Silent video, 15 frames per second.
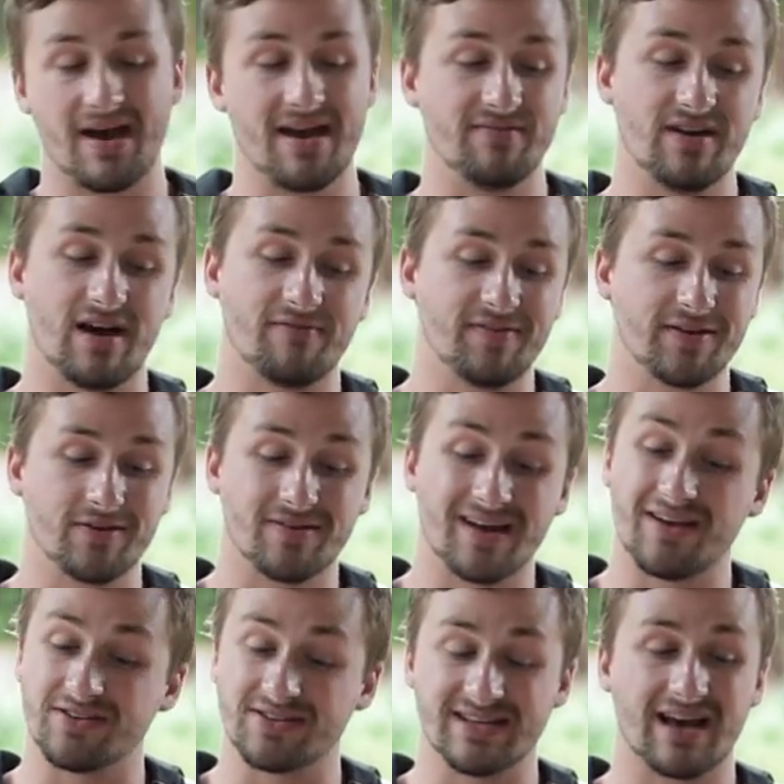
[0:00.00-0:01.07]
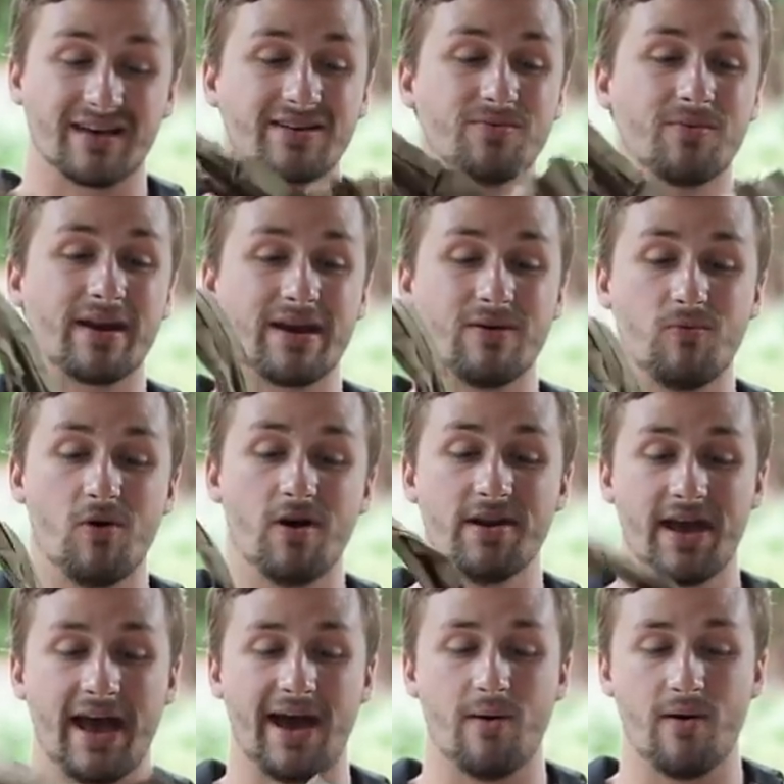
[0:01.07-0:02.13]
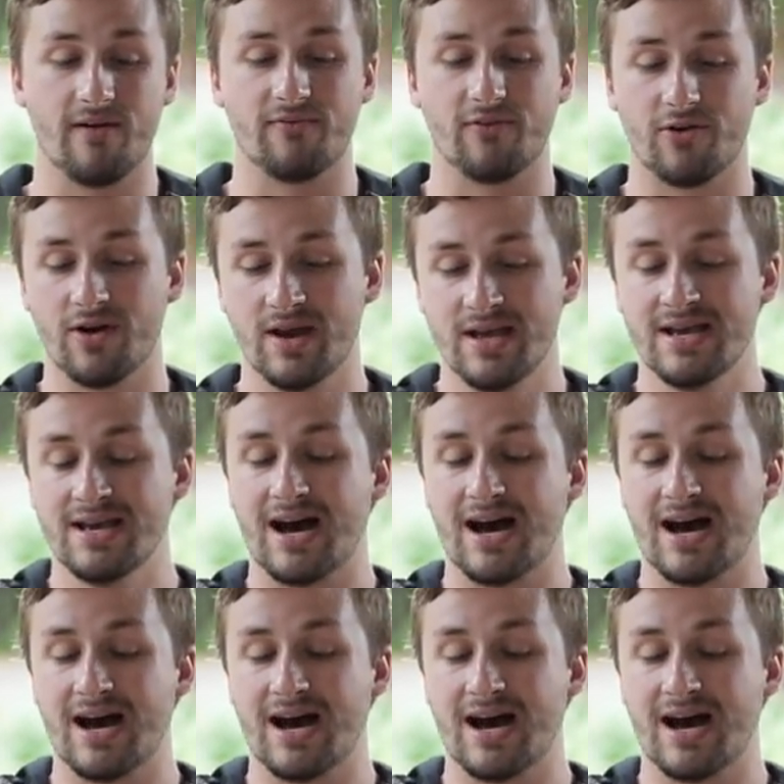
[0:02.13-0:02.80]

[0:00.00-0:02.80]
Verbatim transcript: I have not figured out exactly what I want, however,